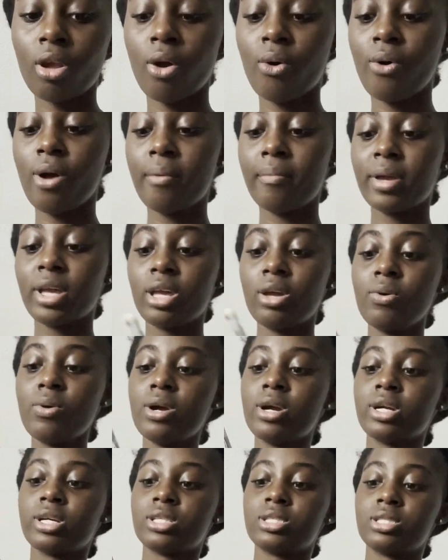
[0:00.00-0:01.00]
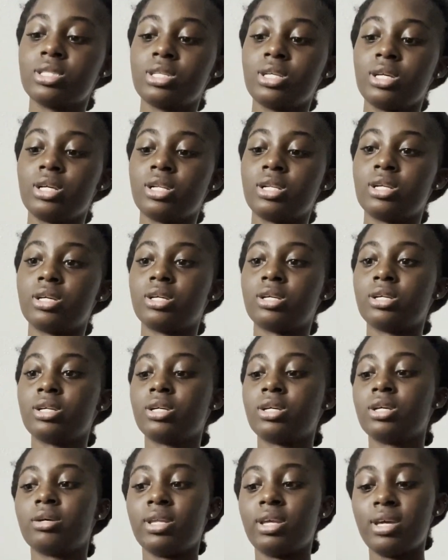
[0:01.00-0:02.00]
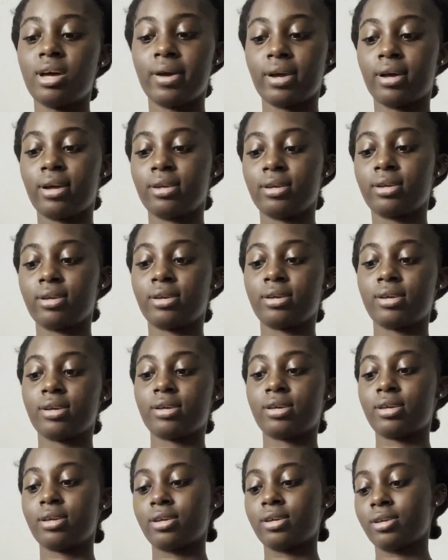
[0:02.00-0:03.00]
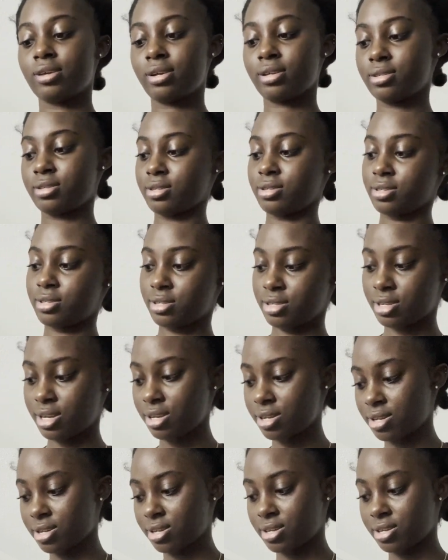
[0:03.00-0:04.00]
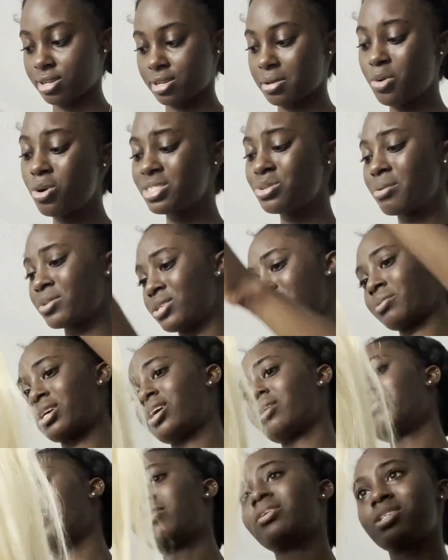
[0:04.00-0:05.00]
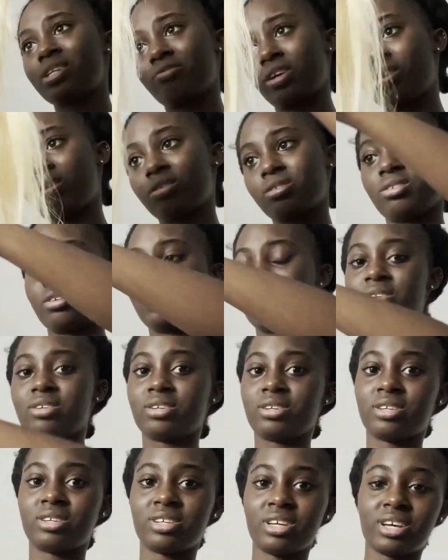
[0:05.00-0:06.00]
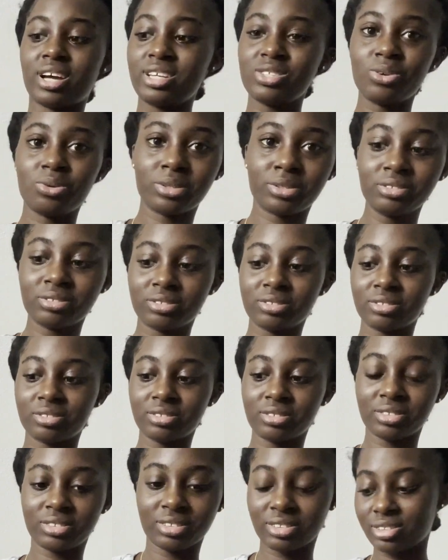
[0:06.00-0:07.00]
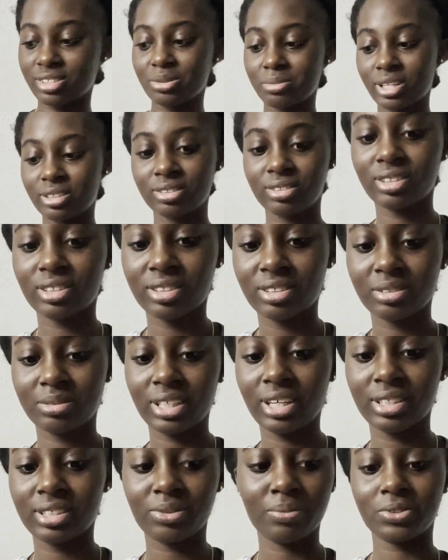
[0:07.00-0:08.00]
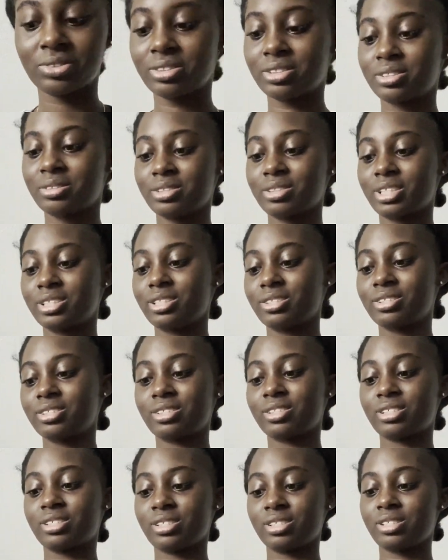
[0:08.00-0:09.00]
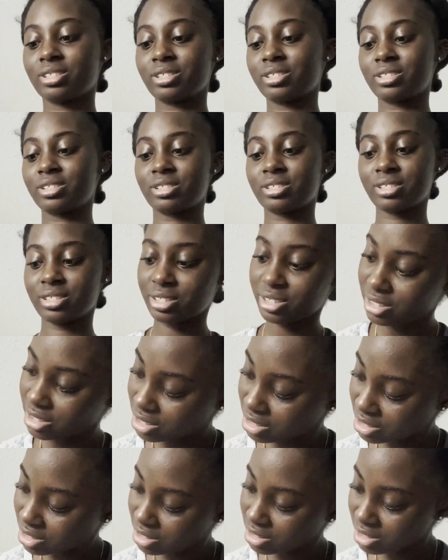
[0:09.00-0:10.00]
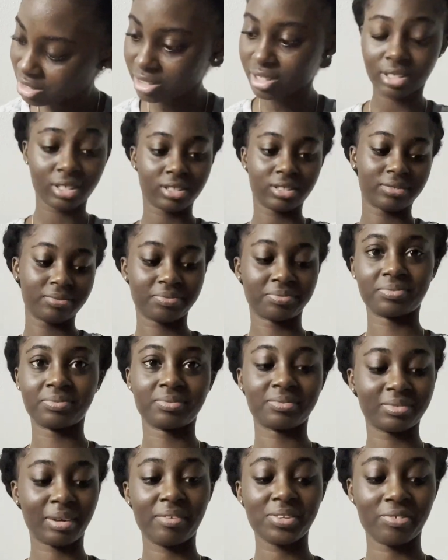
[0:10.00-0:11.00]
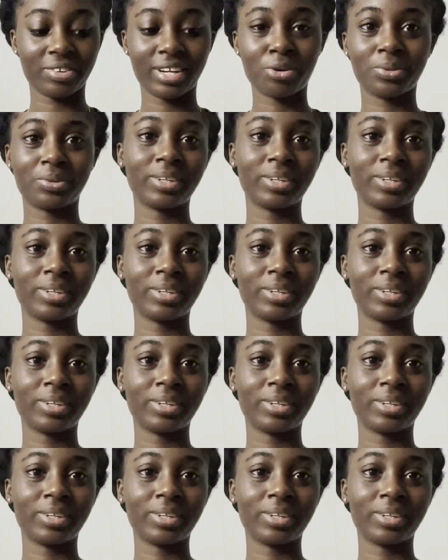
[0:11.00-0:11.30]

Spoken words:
I'll make it work still. I think I'm crazy. The way I'm craving. If I put it quite plainly, just